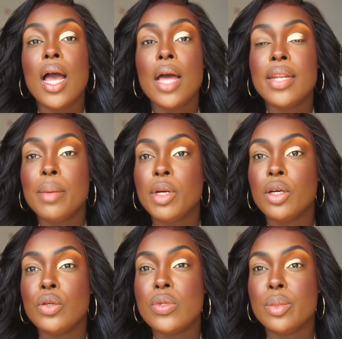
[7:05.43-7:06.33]
Now I'm gonna go
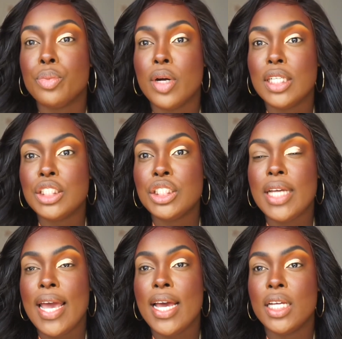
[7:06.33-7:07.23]
use a brush
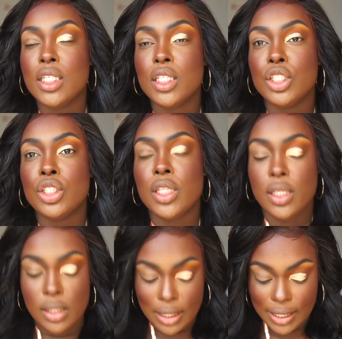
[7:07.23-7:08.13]
and
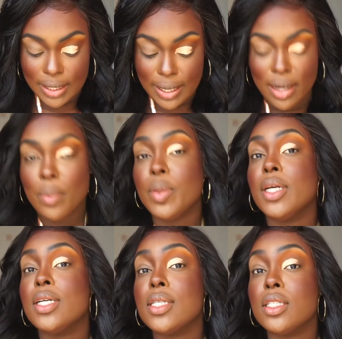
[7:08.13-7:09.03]
just clean that up
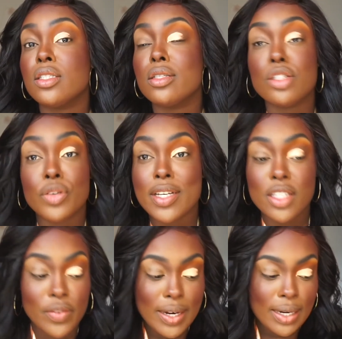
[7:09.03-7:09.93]
because it just looks crazy
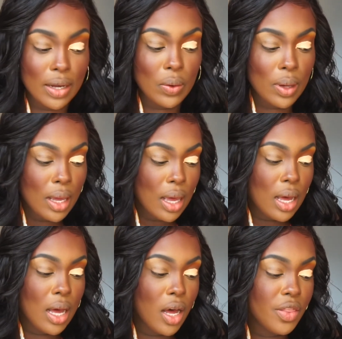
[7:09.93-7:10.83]
right now.
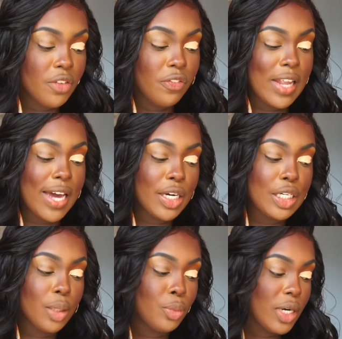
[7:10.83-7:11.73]
The flatter
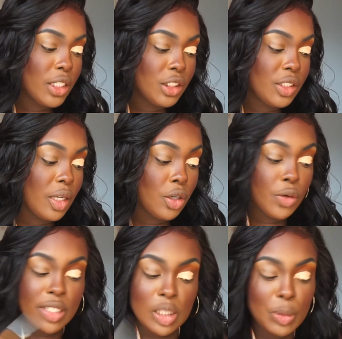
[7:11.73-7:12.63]
your brush, the
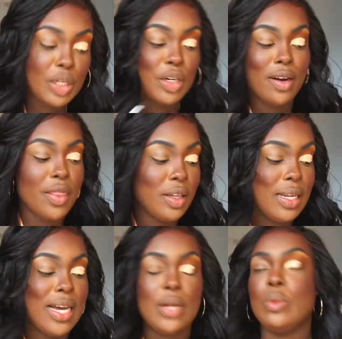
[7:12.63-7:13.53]
crispier the
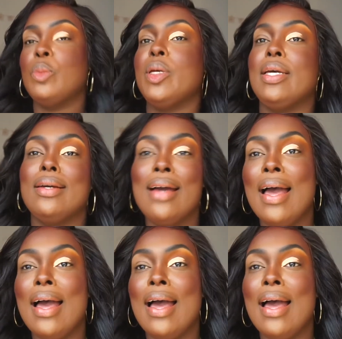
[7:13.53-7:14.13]
line will be.